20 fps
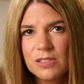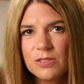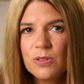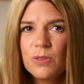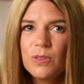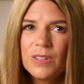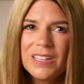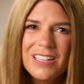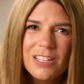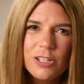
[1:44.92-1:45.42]

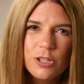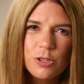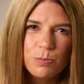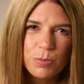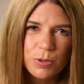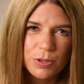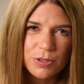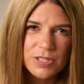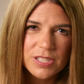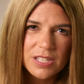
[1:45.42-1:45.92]
So each
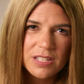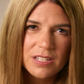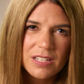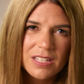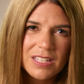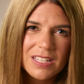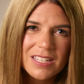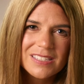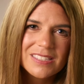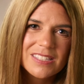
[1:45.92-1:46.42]
person
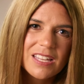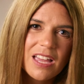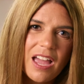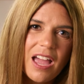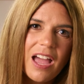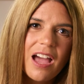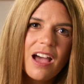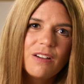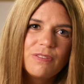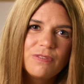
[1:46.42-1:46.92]
gets
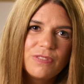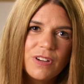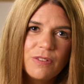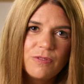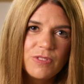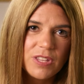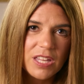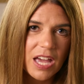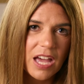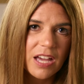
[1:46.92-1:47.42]
half
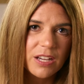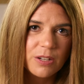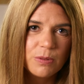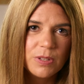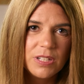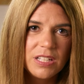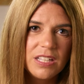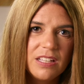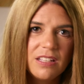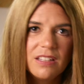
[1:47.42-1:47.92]
of the
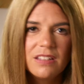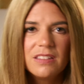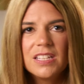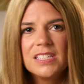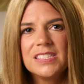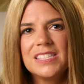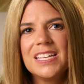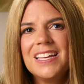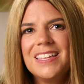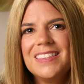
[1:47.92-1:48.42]
equity
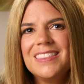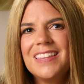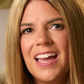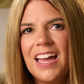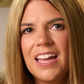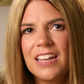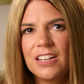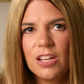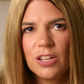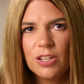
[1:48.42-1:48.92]
that's in
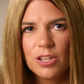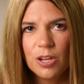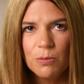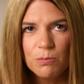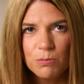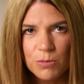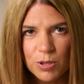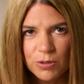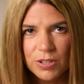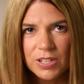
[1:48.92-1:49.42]
that
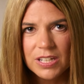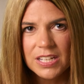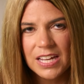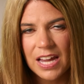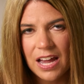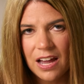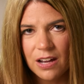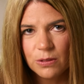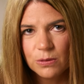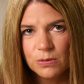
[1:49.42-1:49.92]
community
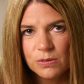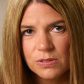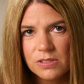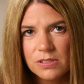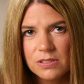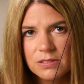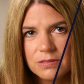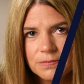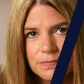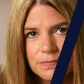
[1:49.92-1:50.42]
house.